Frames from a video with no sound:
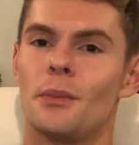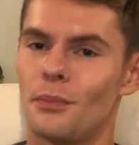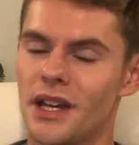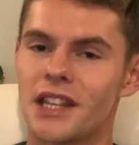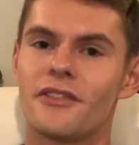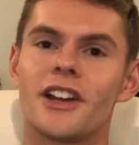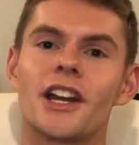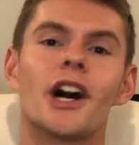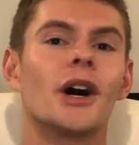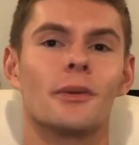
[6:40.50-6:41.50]
me in the
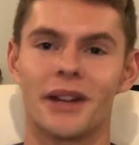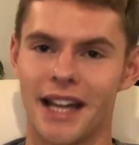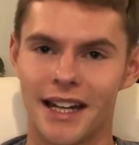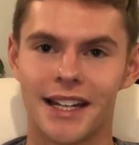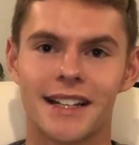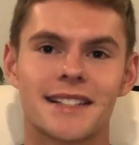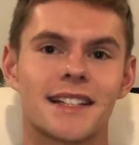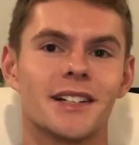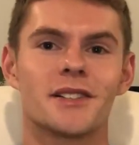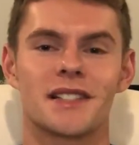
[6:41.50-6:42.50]
video and my editing
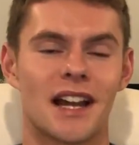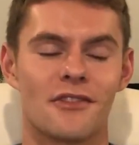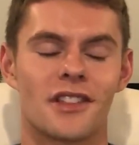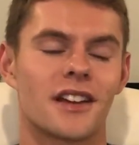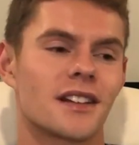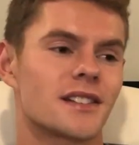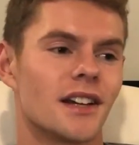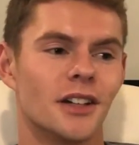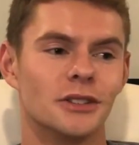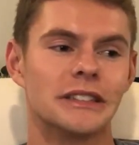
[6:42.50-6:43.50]
skills and everything.
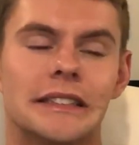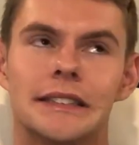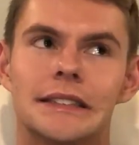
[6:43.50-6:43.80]
So